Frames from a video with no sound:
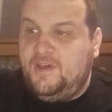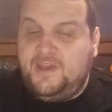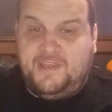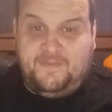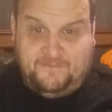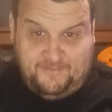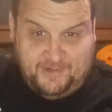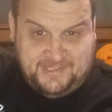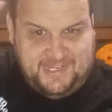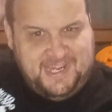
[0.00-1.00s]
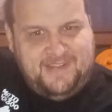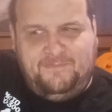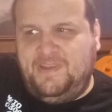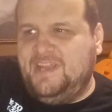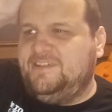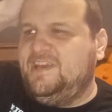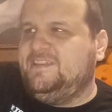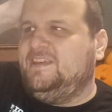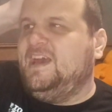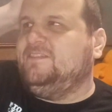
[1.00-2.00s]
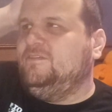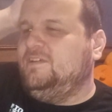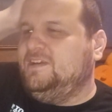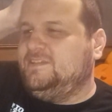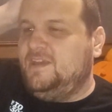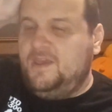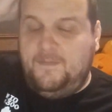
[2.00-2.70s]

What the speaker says: Huggy once again began chasing after us.